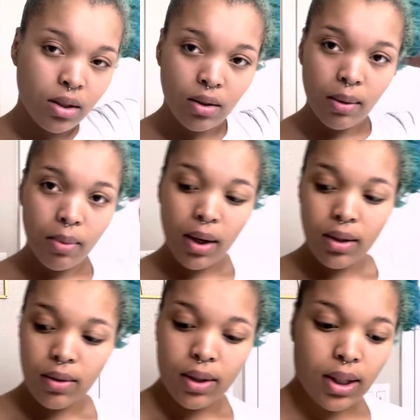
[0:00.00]
So I'm
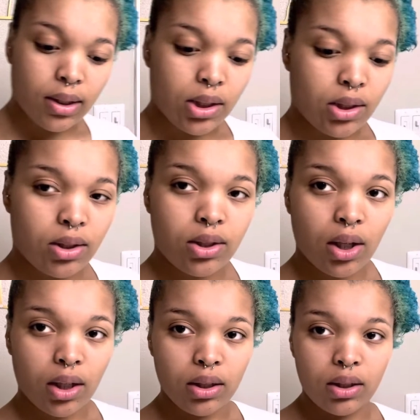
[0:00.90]
probably gonna have to
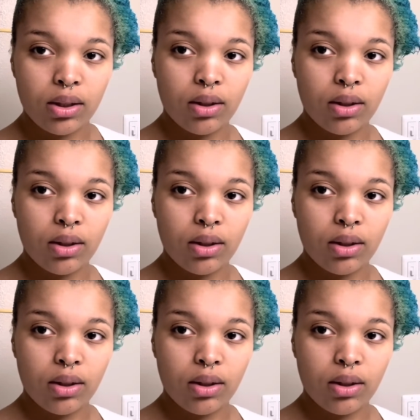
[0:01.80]
turn this,